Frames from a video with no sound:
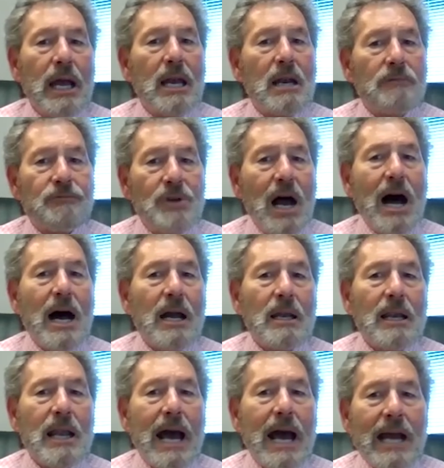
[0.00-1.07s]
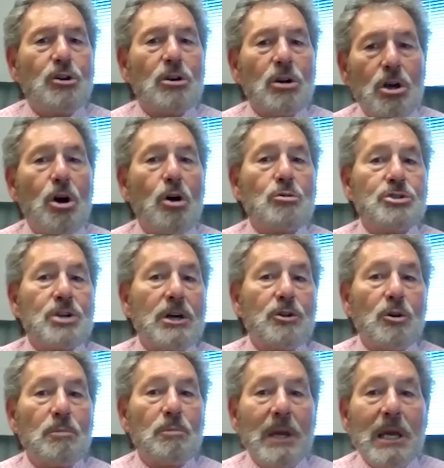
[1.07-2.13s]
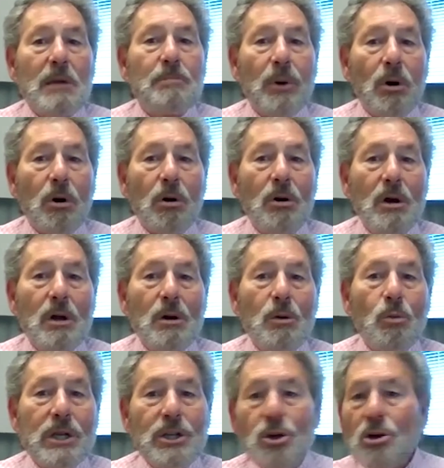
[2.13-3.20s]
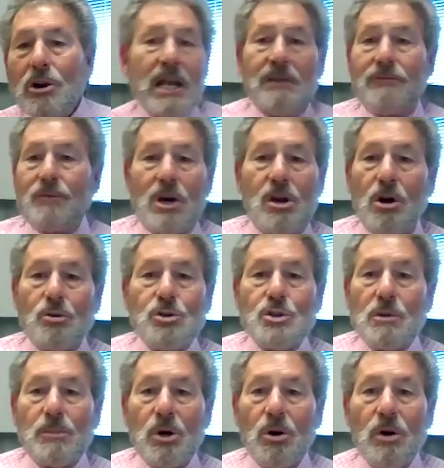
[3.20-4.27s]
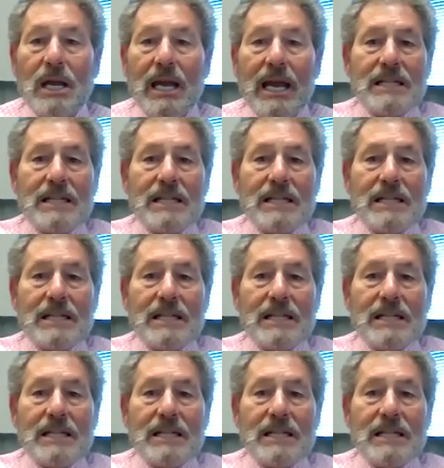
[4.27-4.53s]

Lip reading: And if not, how are you going to coach other people when you're not even coachable?